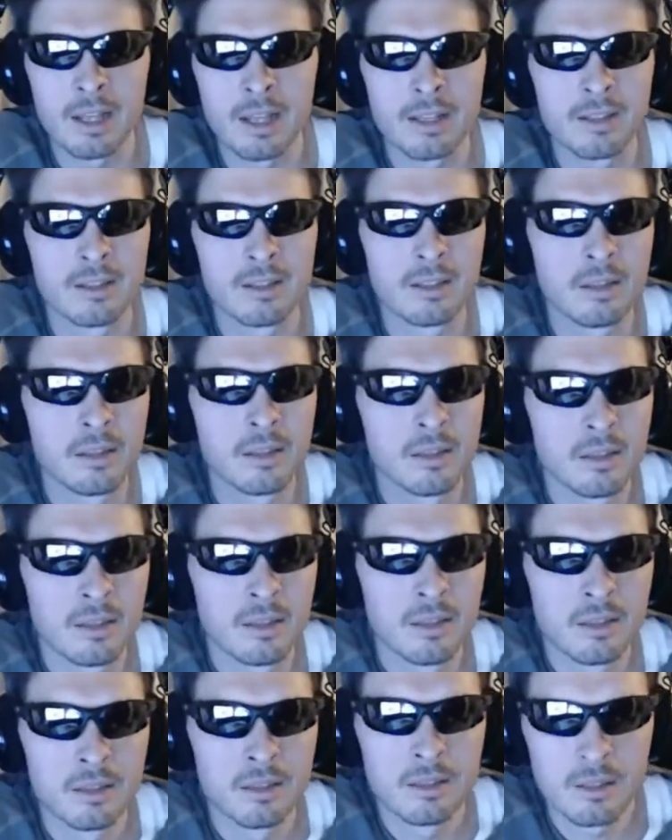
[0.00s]

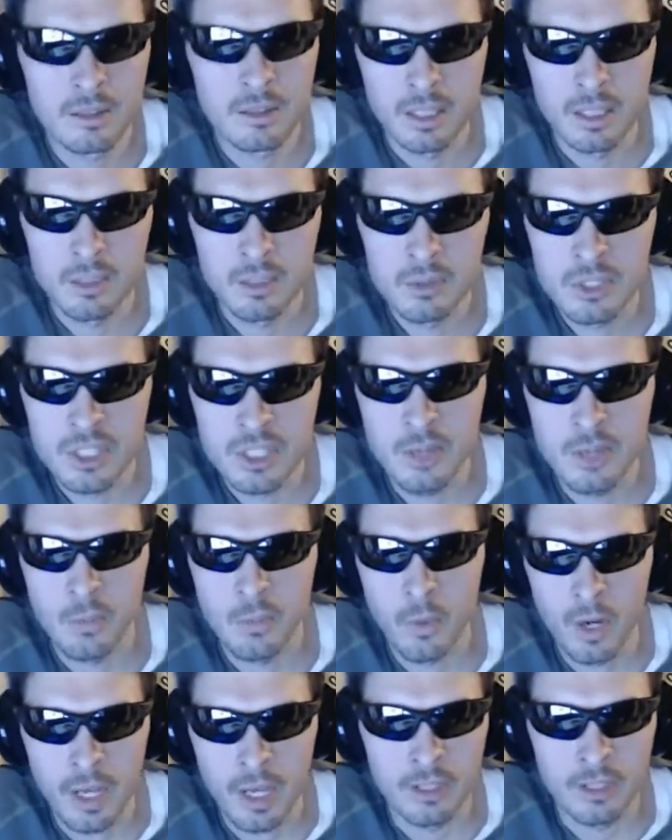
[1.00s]
and seeing what
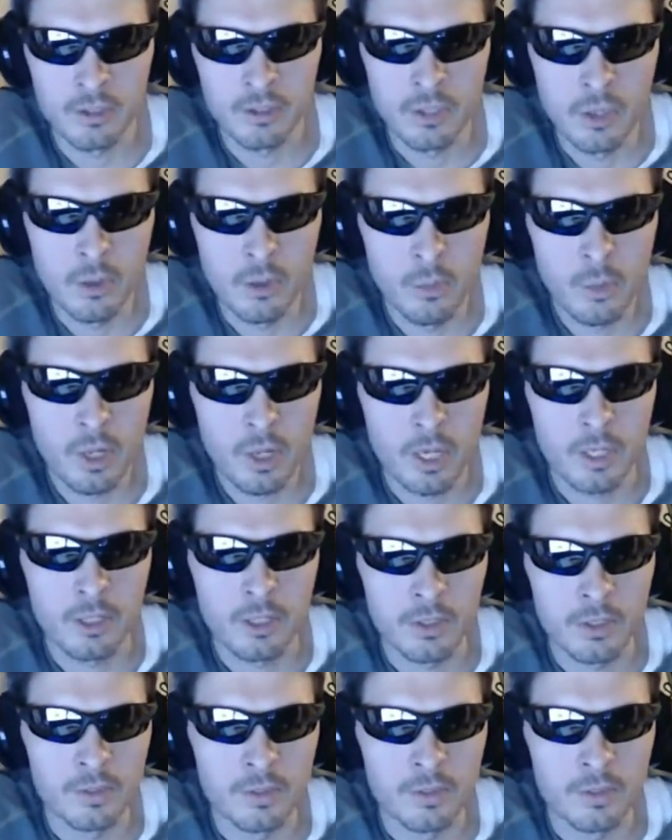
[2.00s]
I could do and what I couldn't.